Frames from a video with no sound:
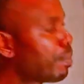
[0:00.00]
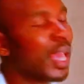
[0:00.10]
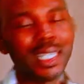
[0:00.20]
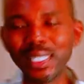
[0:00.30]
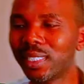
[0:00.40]

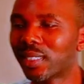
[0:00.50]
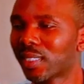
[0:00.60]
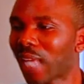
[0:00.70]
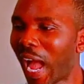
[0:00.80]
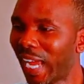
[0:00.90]

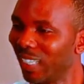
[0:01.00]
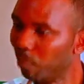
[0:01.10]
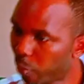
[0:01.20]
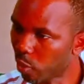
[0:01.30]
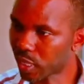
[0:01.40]
spellings are
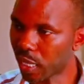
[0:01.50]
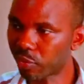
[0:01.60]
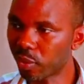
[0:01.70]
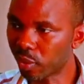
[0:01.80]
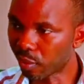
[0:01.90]

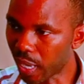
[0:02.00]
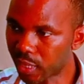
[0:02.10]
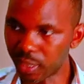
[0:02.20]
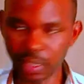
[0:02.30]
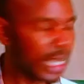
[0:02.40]
important for your
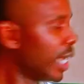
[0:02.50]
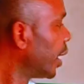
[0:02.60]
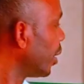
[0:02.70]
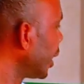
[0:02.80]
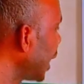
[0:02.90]
writing.
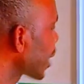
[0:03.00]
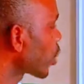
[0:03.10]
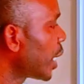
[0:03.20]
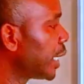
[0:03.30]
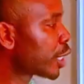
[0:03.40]
The
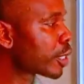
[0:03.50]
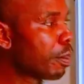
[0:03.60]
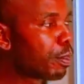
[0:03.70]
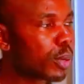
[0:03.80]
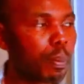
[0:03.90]
next one
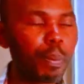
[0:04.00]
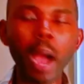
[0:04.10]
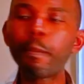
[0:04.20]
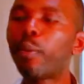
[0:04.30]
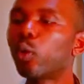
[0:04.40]
is
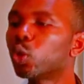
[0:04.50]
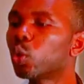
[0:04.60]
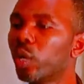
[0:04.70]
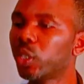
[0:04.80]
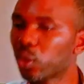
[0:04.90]
proper
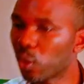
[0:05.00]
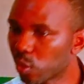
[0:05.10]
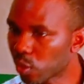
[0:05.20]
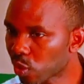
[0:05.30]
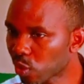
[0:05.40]

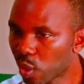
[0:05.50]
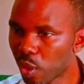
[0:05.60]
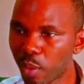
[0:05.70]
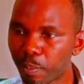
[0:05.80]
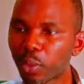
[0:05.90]
punctuations.
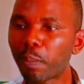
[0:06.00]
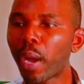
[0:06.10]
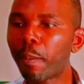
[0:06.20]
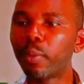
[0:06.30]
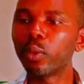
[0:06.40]

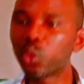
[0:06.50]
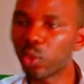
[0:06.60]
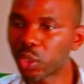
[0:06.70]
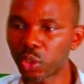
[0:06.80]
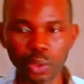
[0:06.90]
Proper
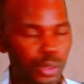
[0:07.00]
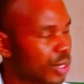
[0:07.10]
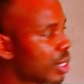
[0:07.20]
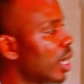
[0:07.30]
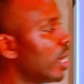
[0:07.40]

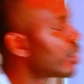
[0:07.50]
punctuations.